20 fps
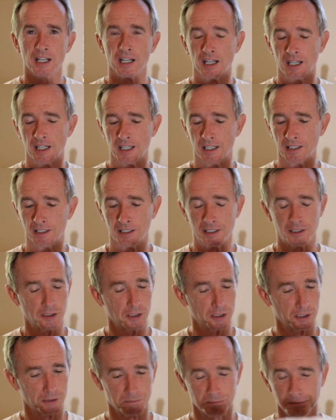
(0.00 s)
And
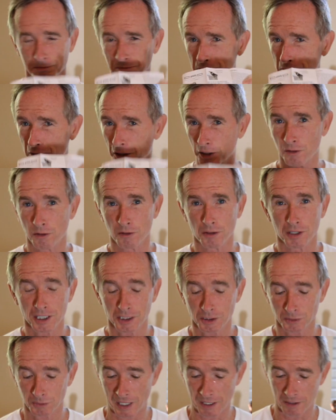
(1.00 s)
you can look through
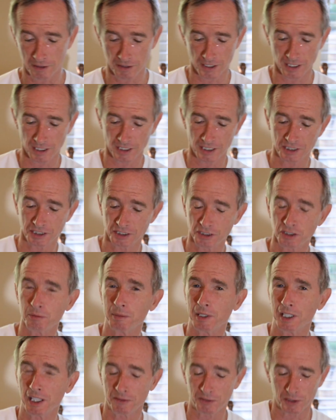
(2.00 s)
this rather than listen to
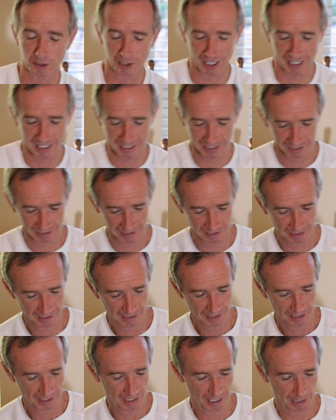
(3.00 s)
me if you like.
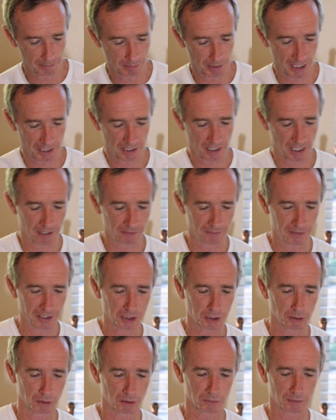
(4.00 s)
But I thought a
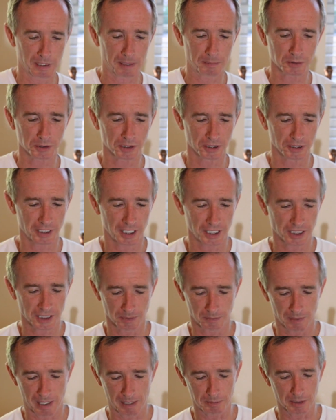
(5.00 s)
visual
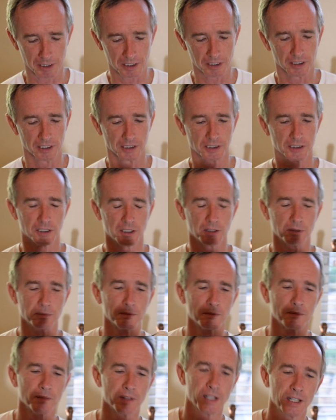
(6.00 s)
representation might be good.
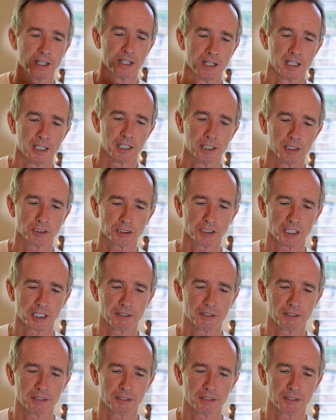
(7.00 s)
So here's the